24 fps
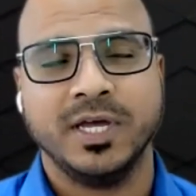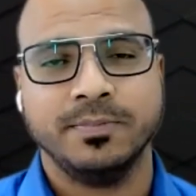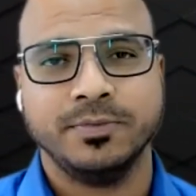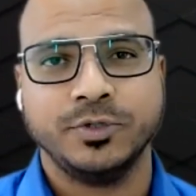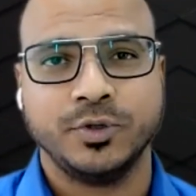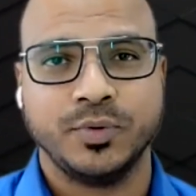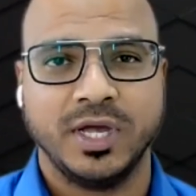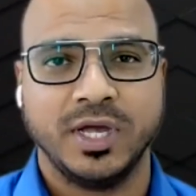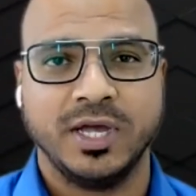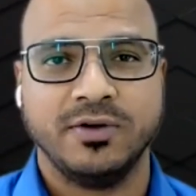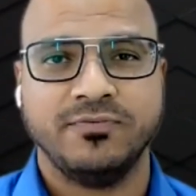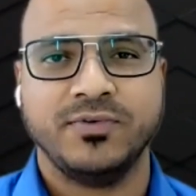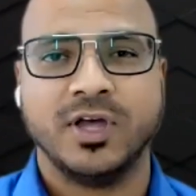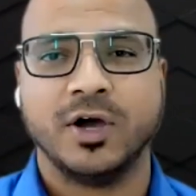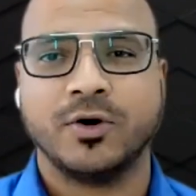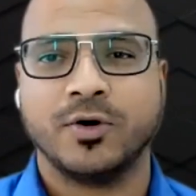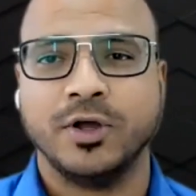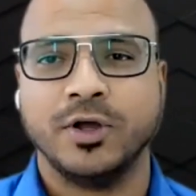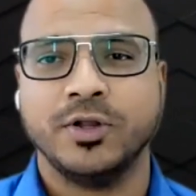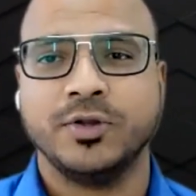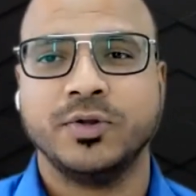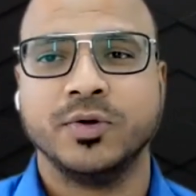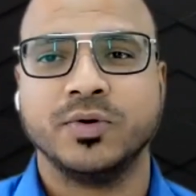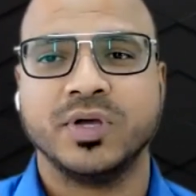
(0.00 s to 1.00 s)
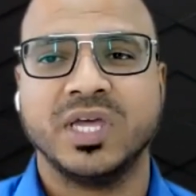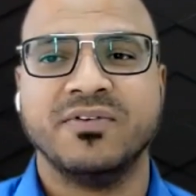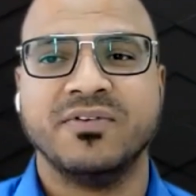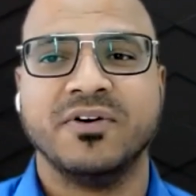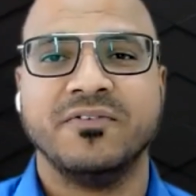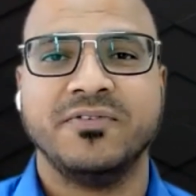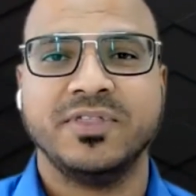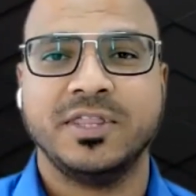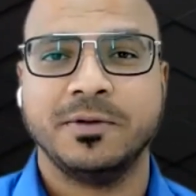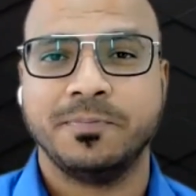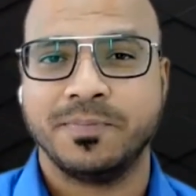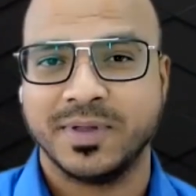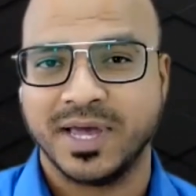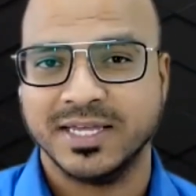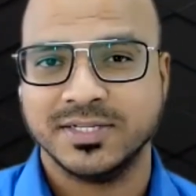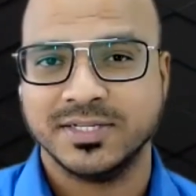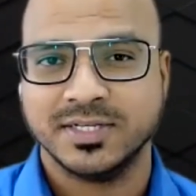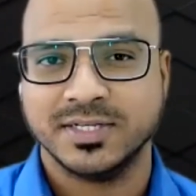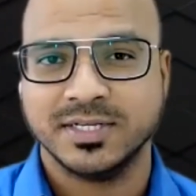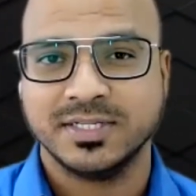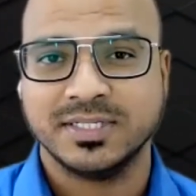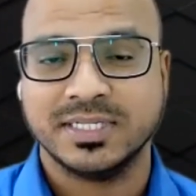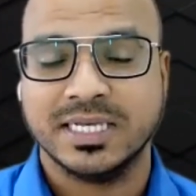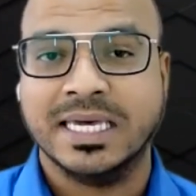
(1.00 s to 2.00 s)
today, we are going to give away the
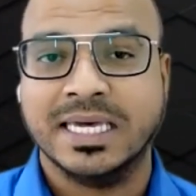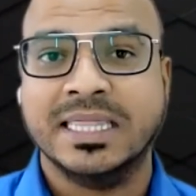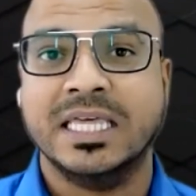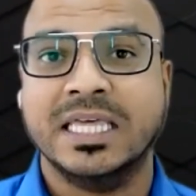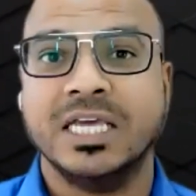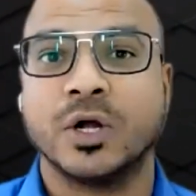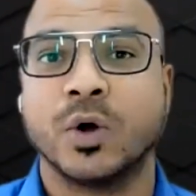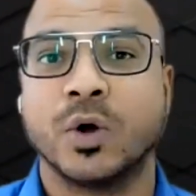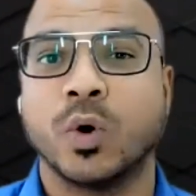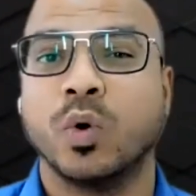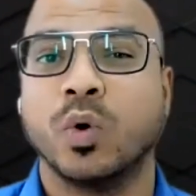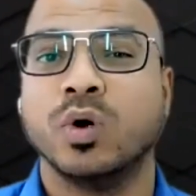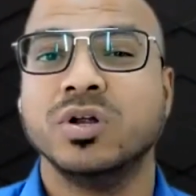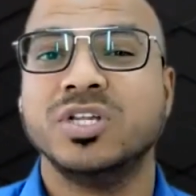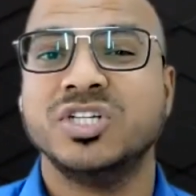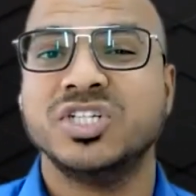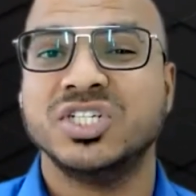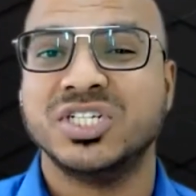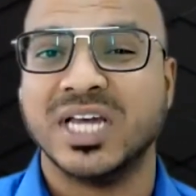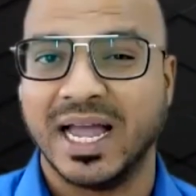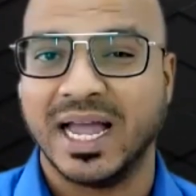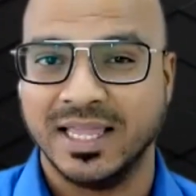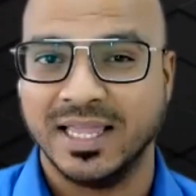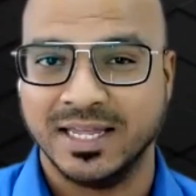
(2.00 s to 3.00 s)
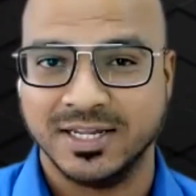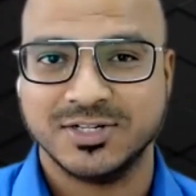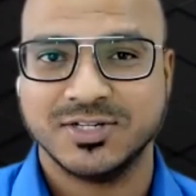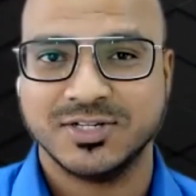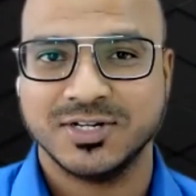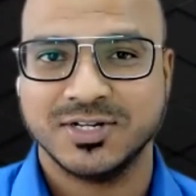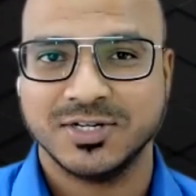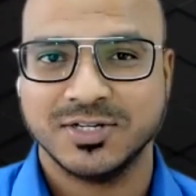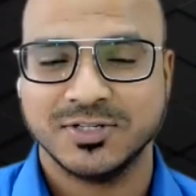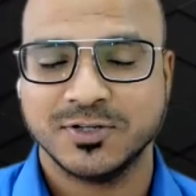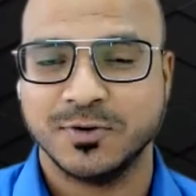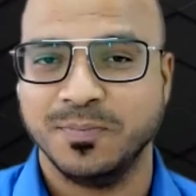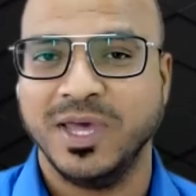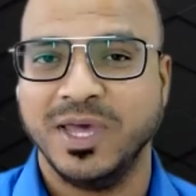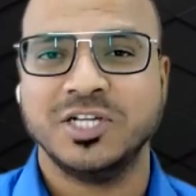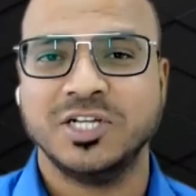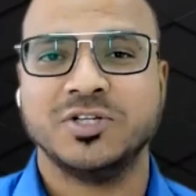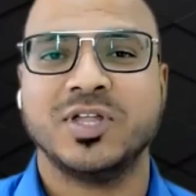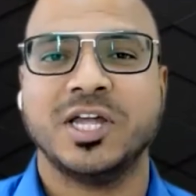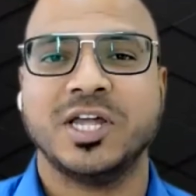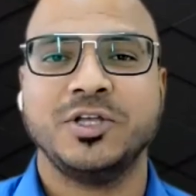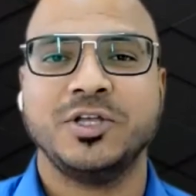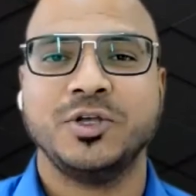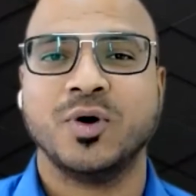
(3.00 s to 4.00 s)
prizes in the code challenge. So make sure
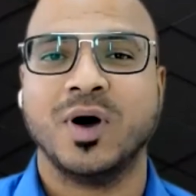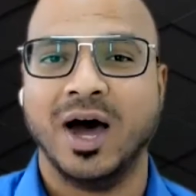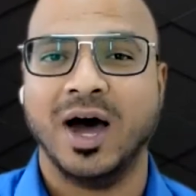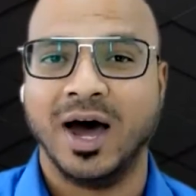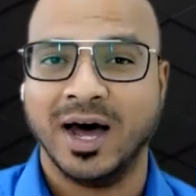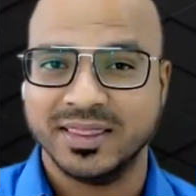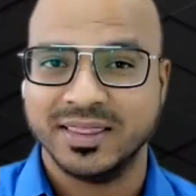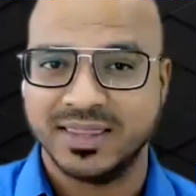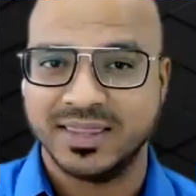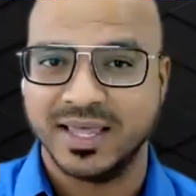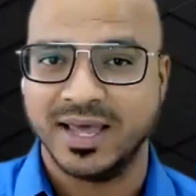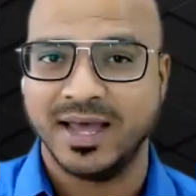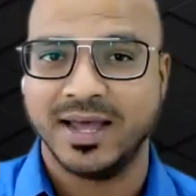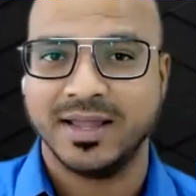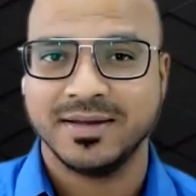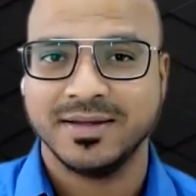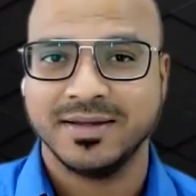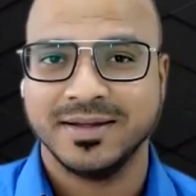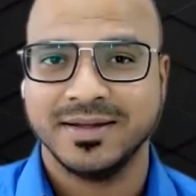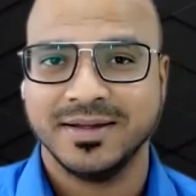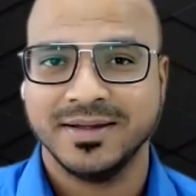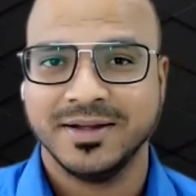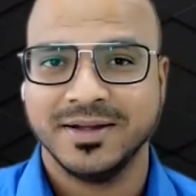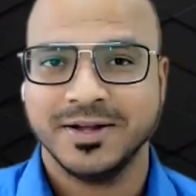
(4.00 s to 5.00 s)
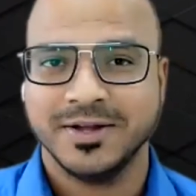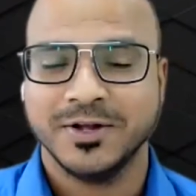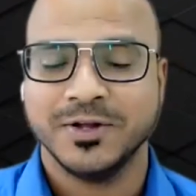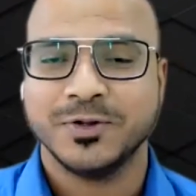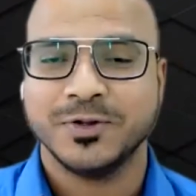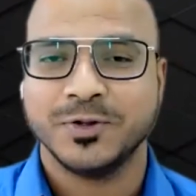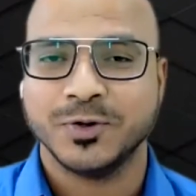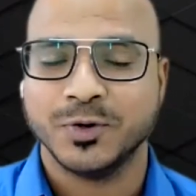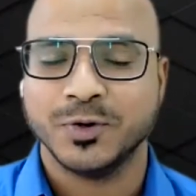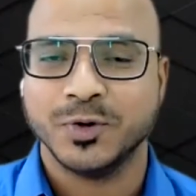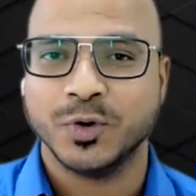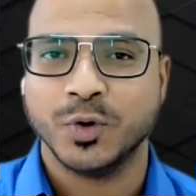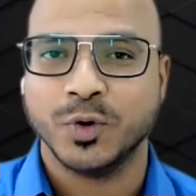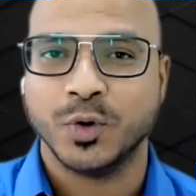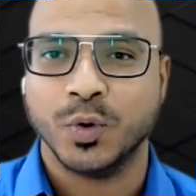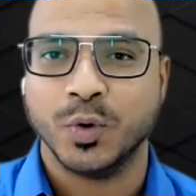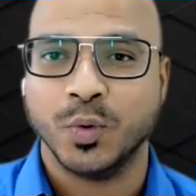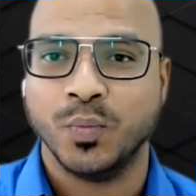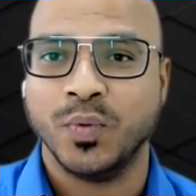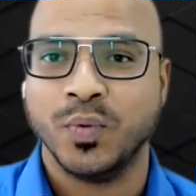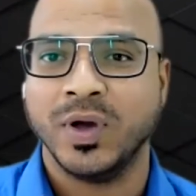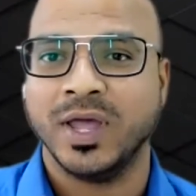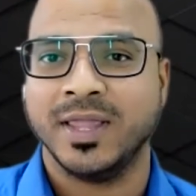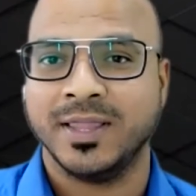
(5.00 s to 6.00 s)
that you are there to
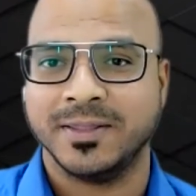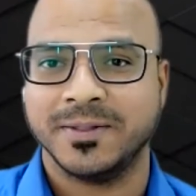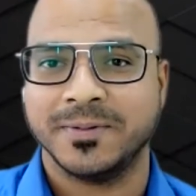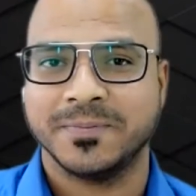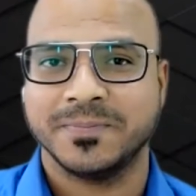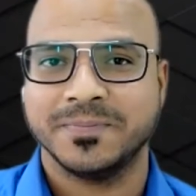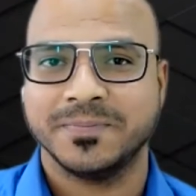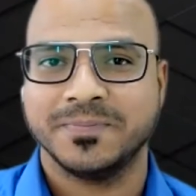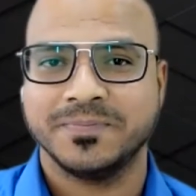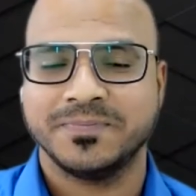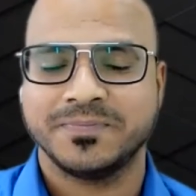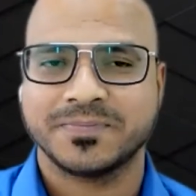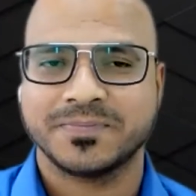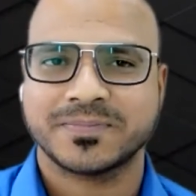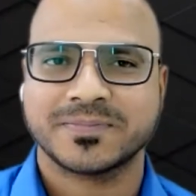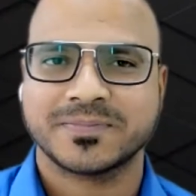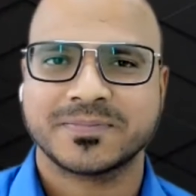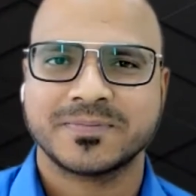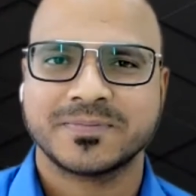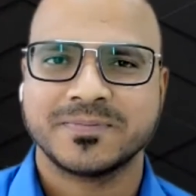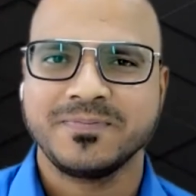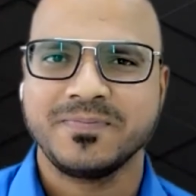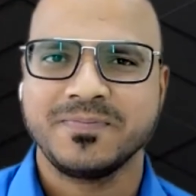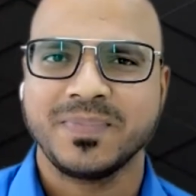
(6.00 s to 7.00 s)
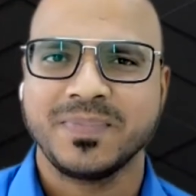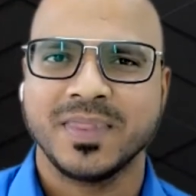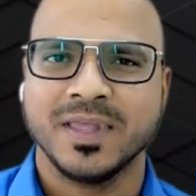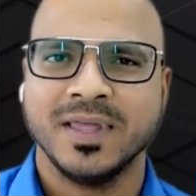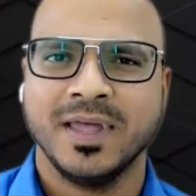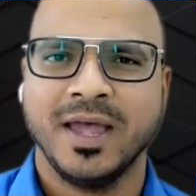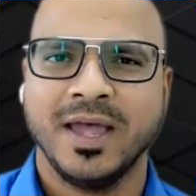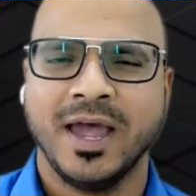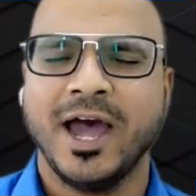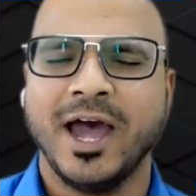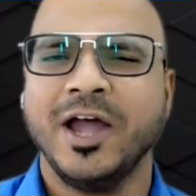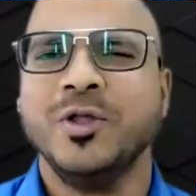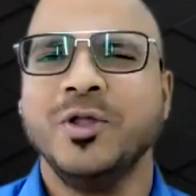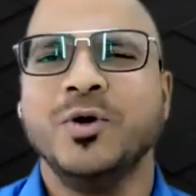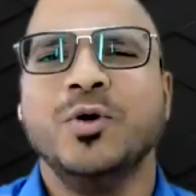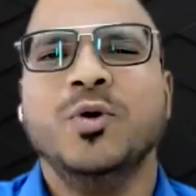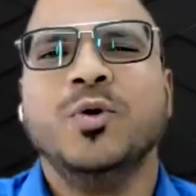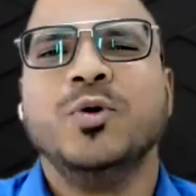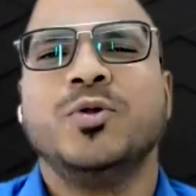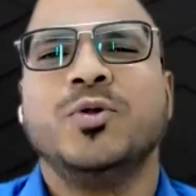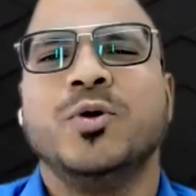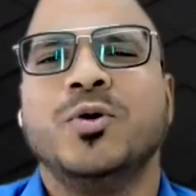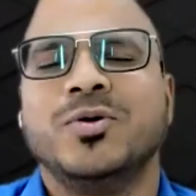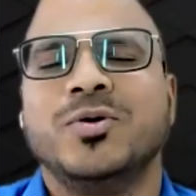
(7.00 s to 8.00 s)
win. And who
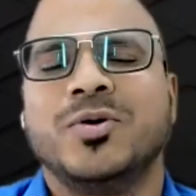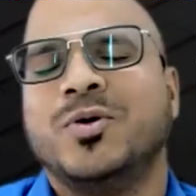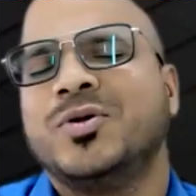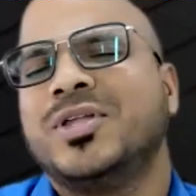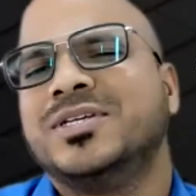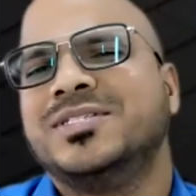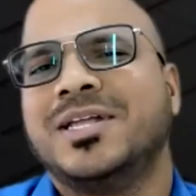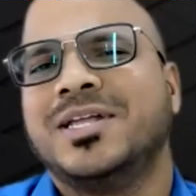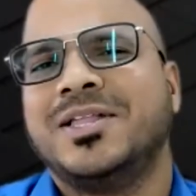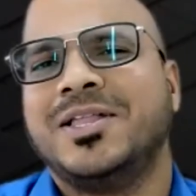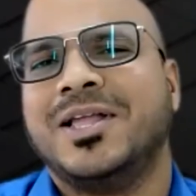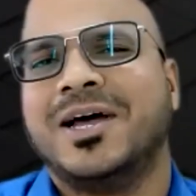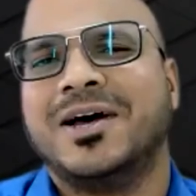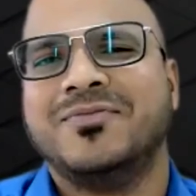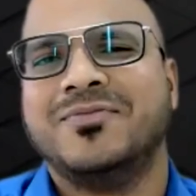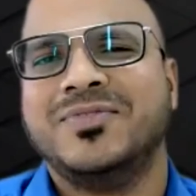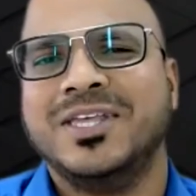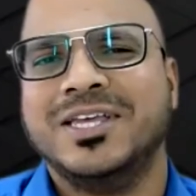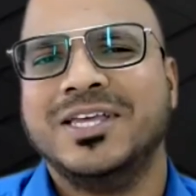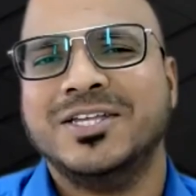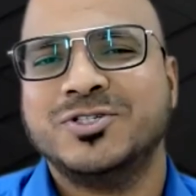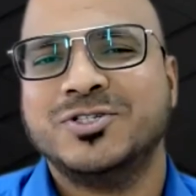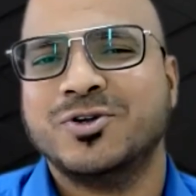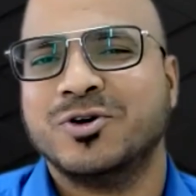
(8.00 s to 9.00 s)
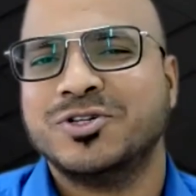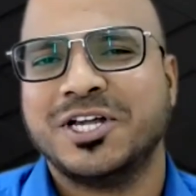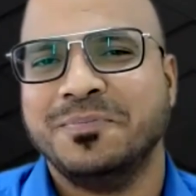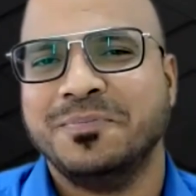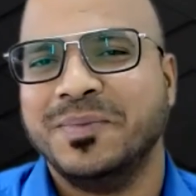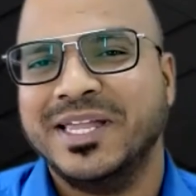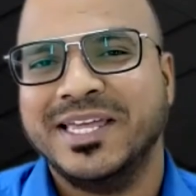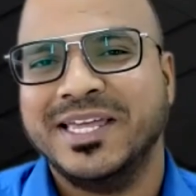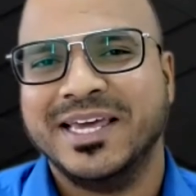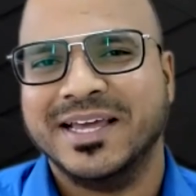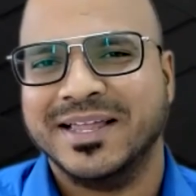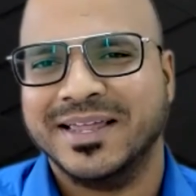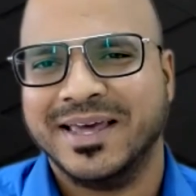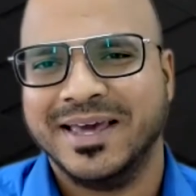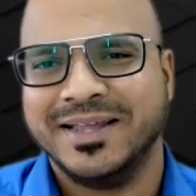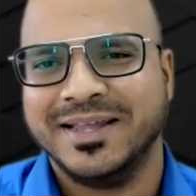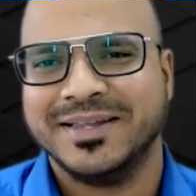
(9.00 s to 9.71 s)
doesn't love the social media, right?